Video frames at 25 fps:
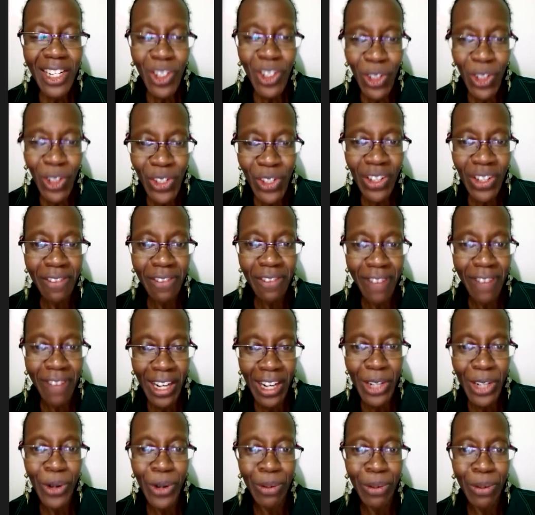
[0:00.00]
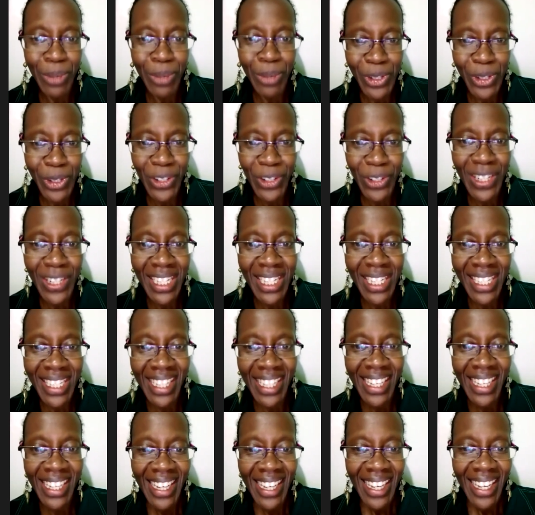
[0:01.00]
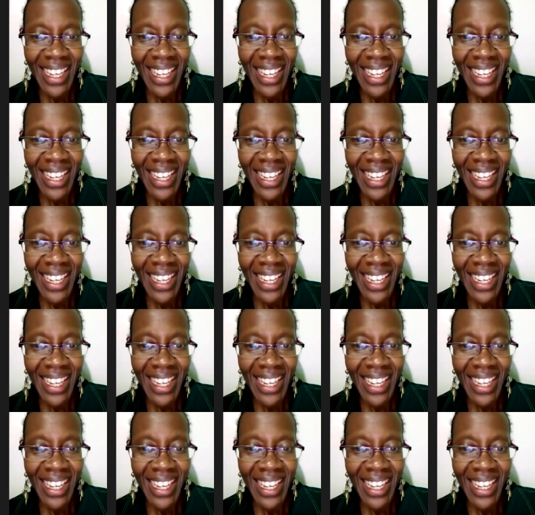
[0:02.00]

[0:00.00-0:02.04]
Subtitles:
total value opportunity.